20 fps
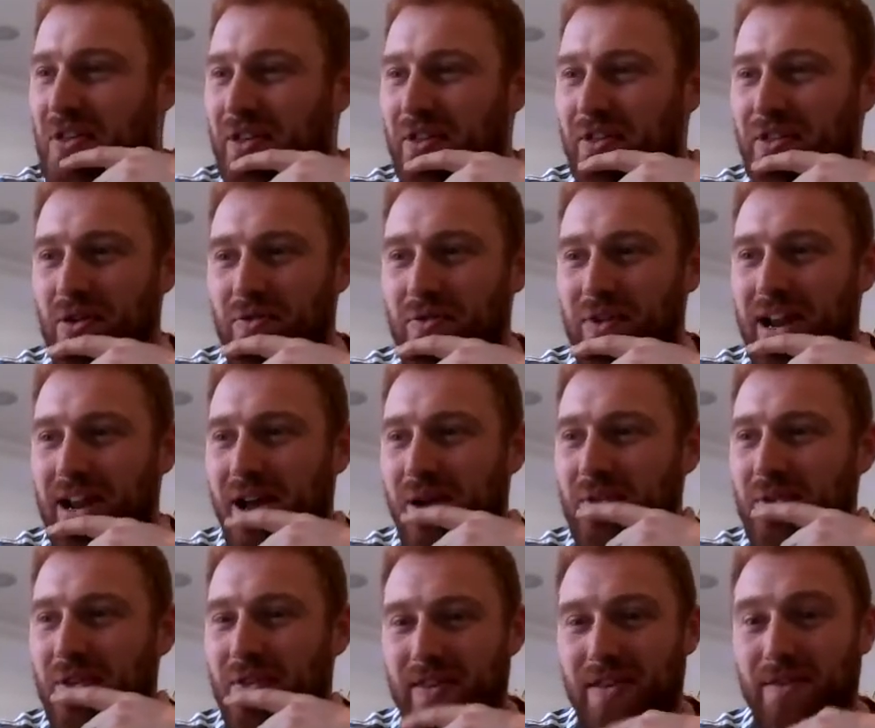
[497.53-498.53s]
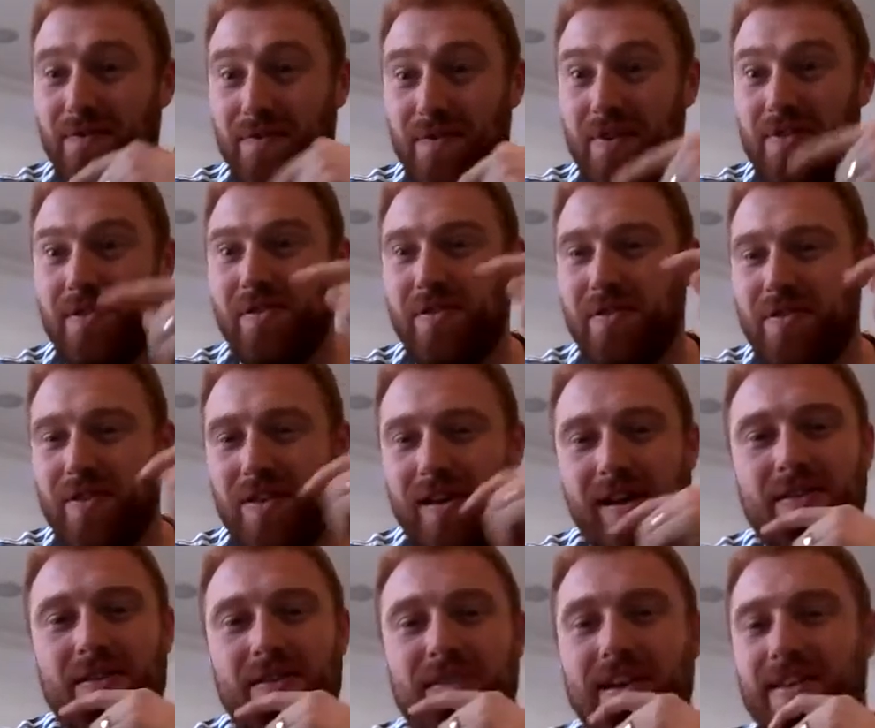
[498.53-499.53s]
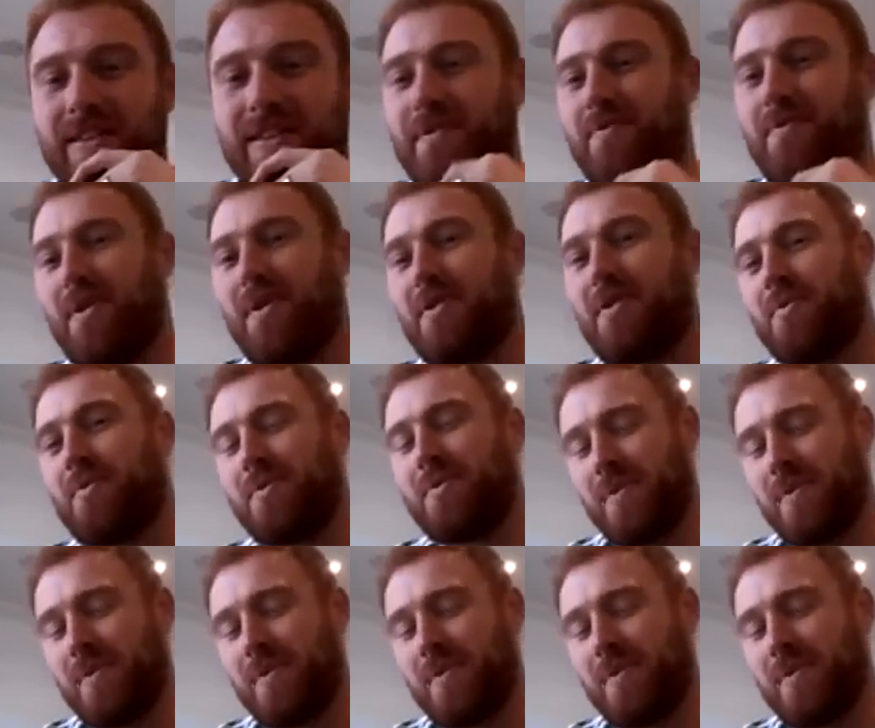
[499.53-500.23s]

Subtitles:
to look around and see physical signs of that in the environment.